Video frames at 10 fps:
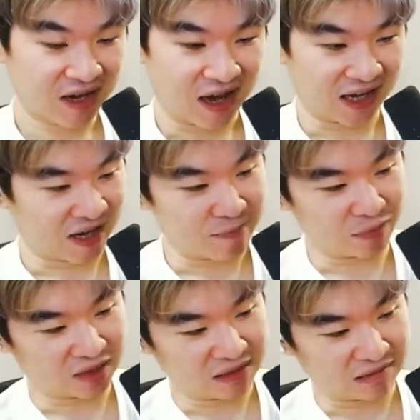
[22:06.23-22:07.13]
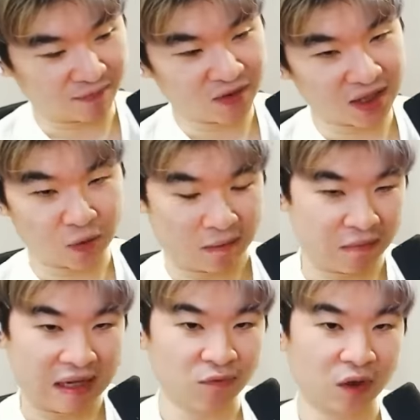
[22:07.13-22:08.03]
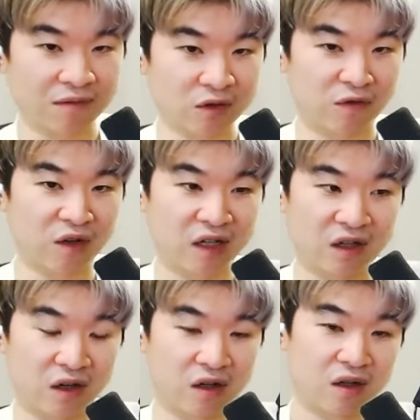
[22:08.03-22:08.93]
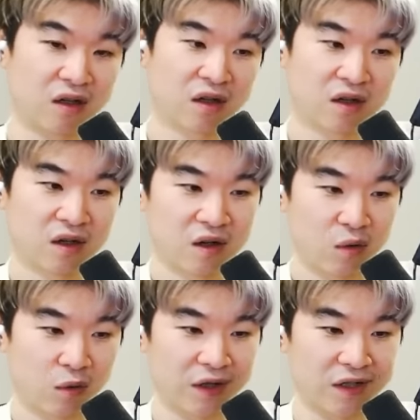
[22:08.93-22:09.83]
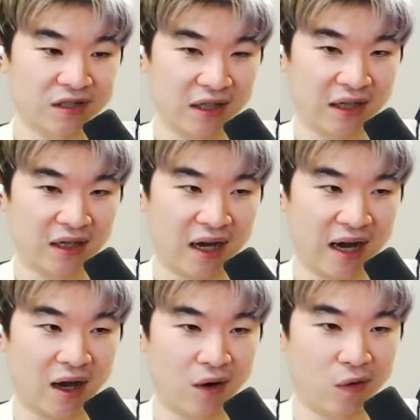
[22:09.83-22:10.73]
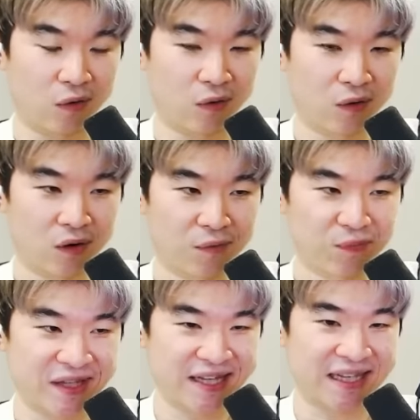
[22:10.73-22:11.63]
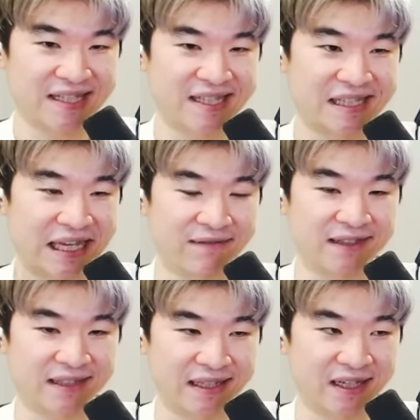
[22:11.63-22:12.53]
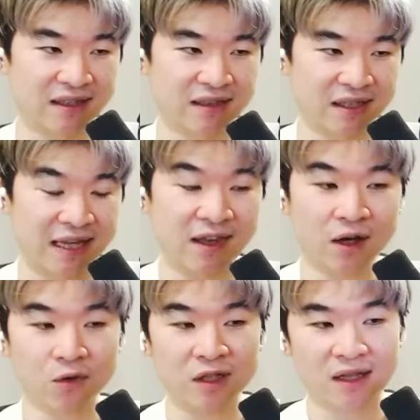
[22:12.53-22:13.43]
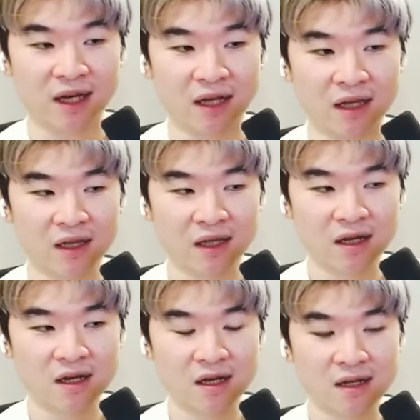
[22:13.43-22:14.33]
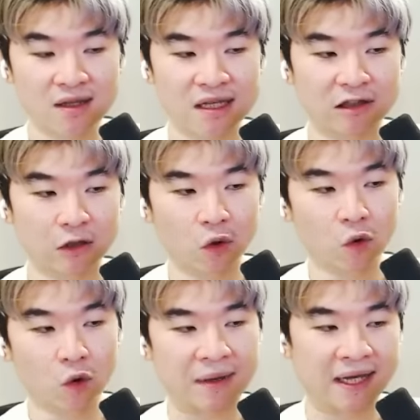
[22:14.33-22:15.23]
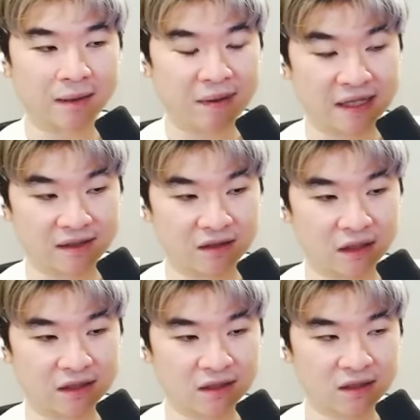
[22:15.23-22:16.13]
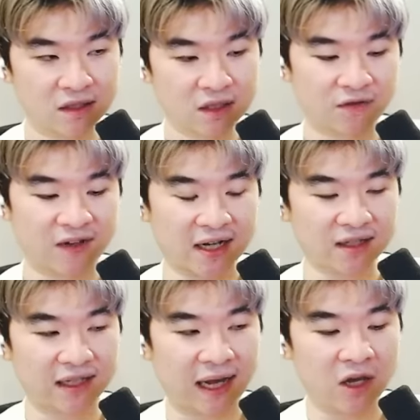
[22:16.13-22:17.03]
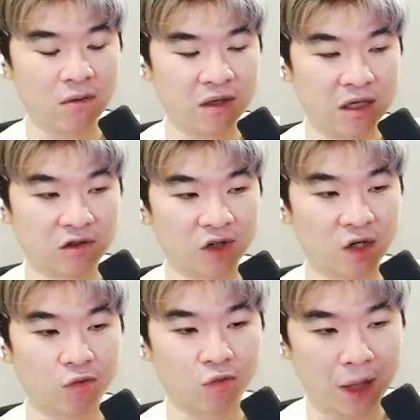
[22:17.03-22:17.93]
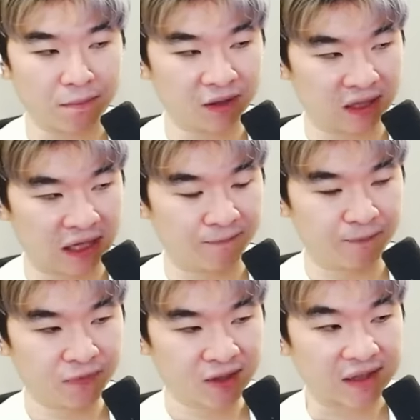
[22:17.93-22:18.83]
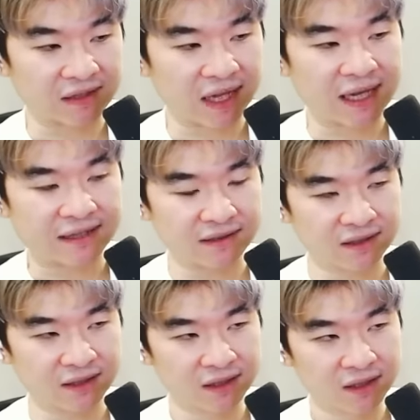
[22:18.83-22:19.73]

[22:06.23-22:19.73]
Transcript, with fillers: I can't believe something that we memed on so fucking hard was like how he gets saved at the end. And not only that, the lore behind the pizza sauce the fact that Amy tried to replicate the taste